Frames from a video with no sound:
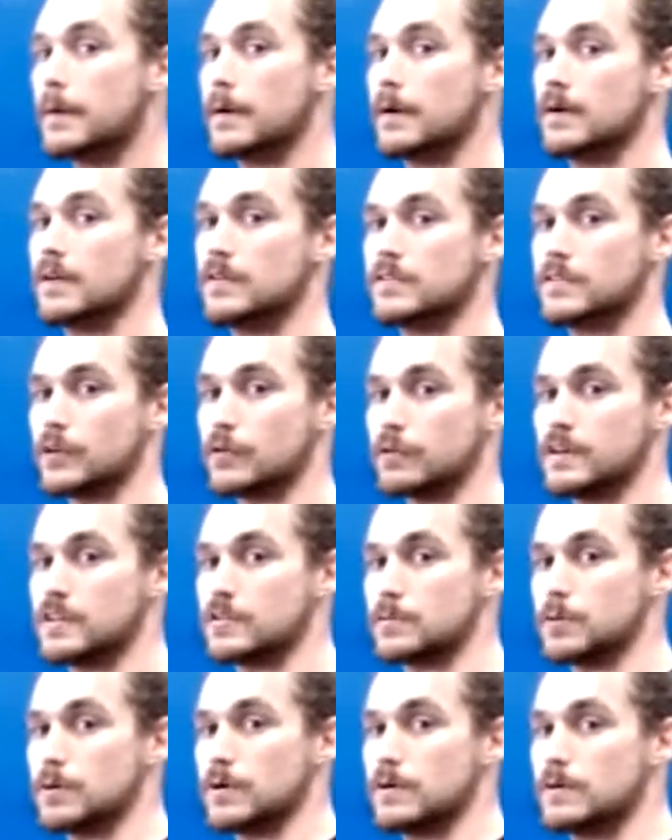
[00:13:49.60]
Still
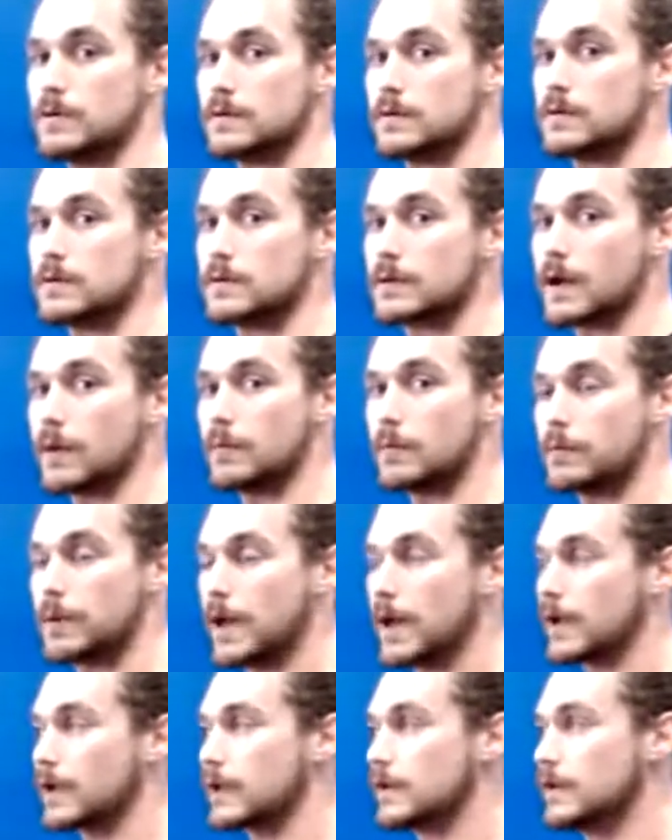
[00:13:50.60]
reachable, coming
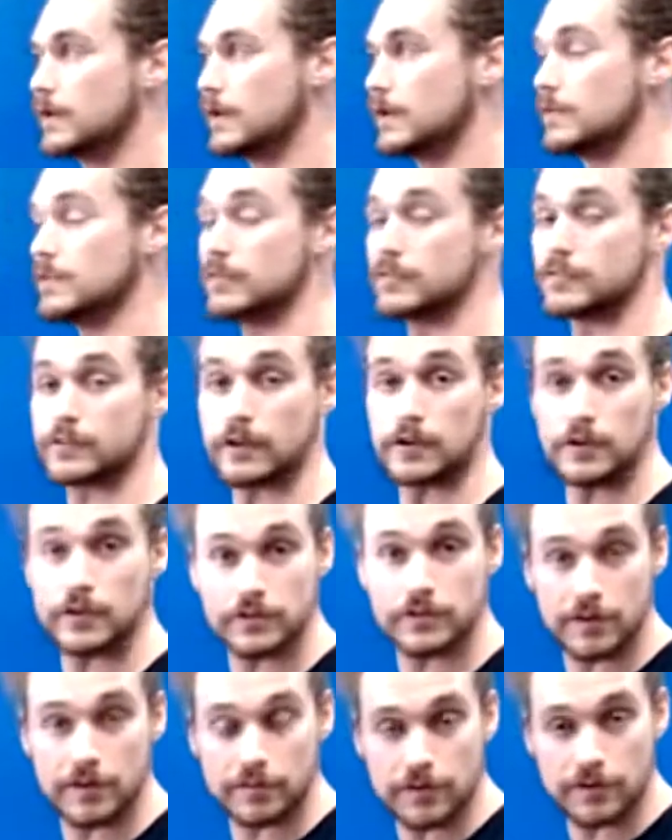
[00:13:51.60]
back. This is going to look
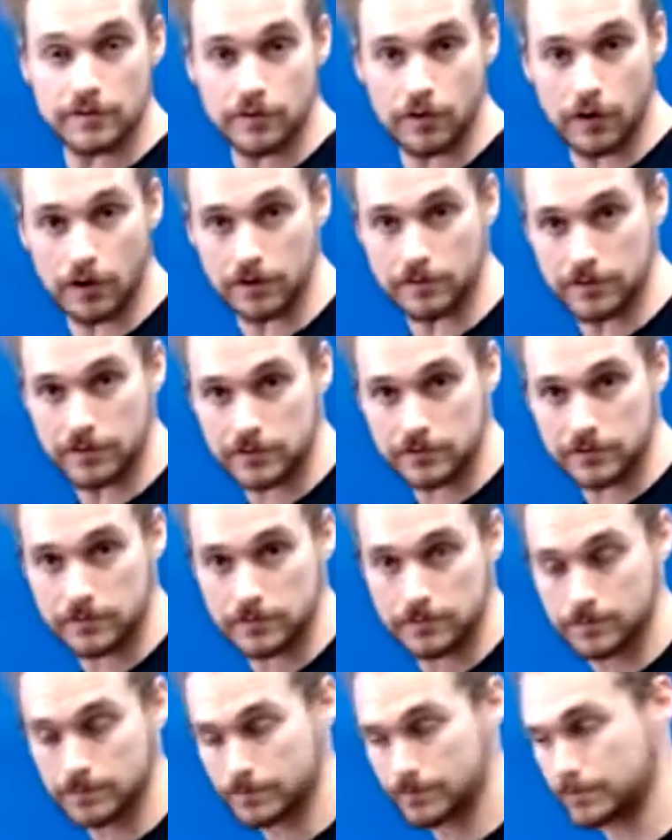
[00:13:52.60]
different for all of us.
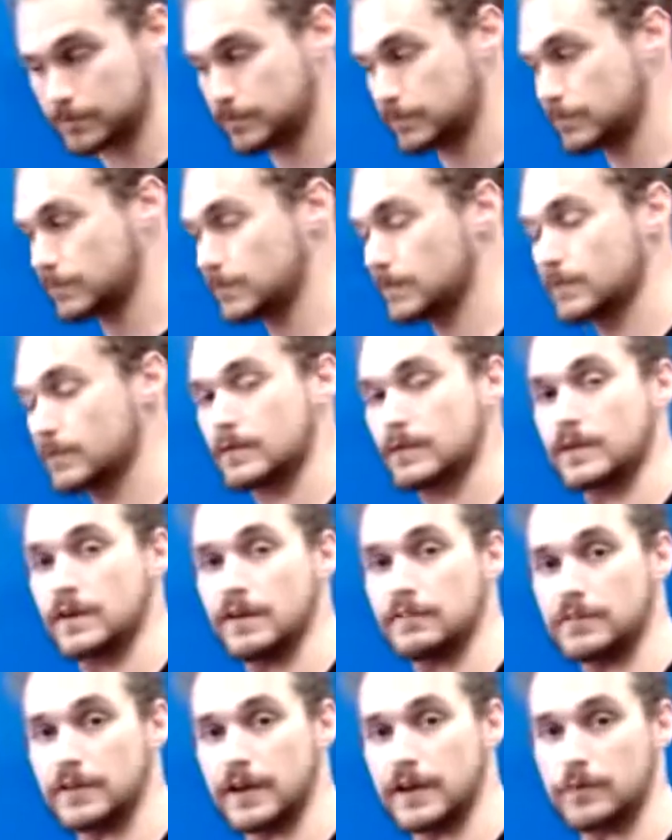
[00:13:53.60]
If
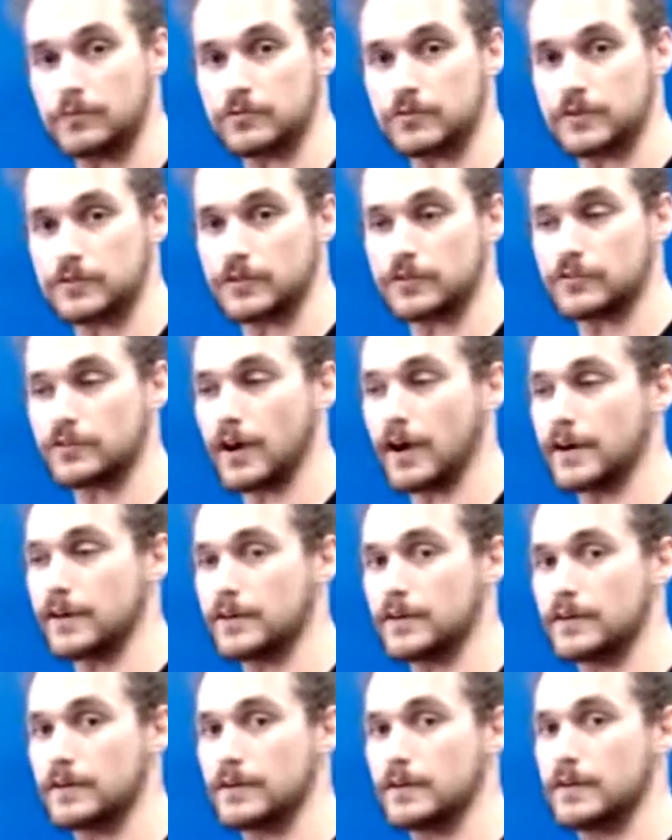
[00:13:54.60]
the hamstrings are
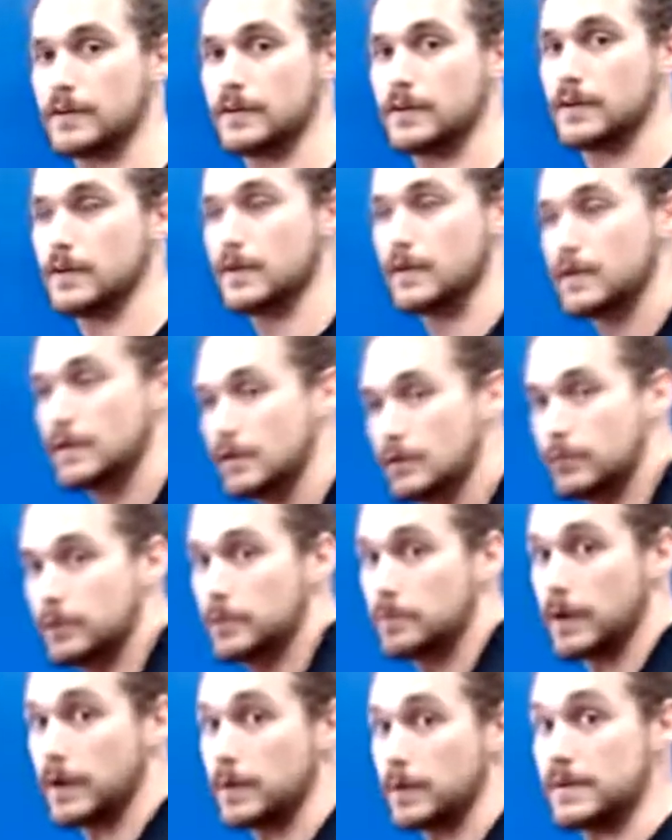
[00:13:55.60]
tighter, we
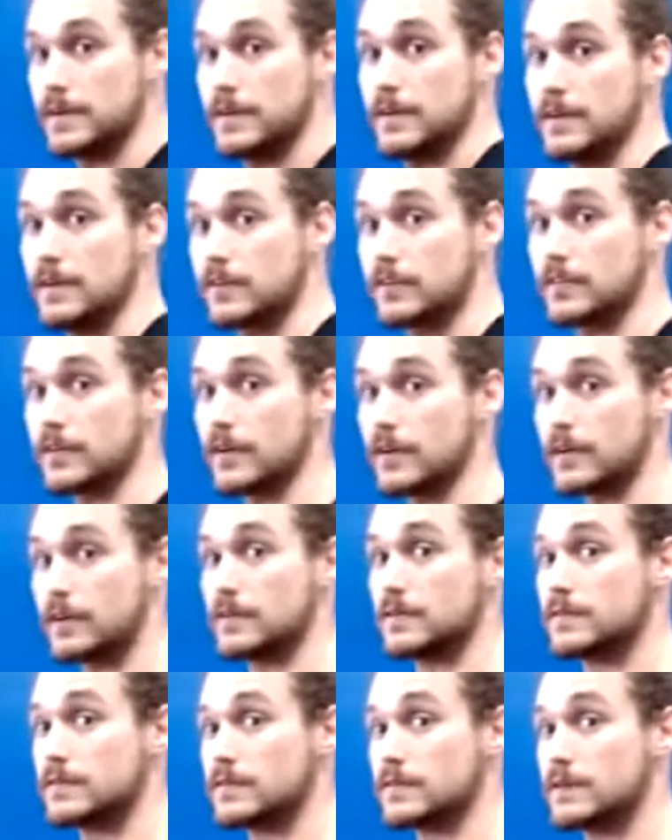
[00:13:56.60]
might be here still,
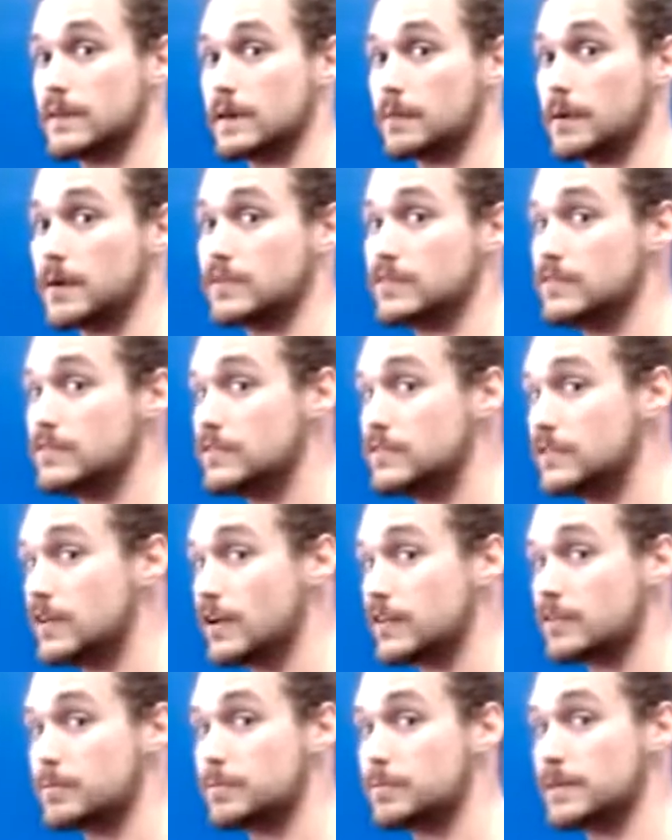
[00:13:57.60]
and it might
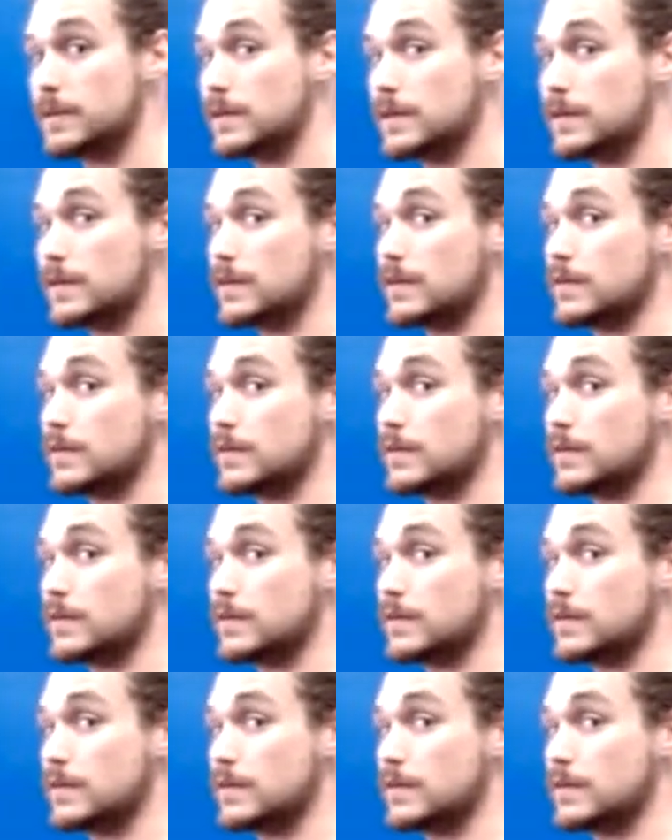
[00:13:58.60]
just be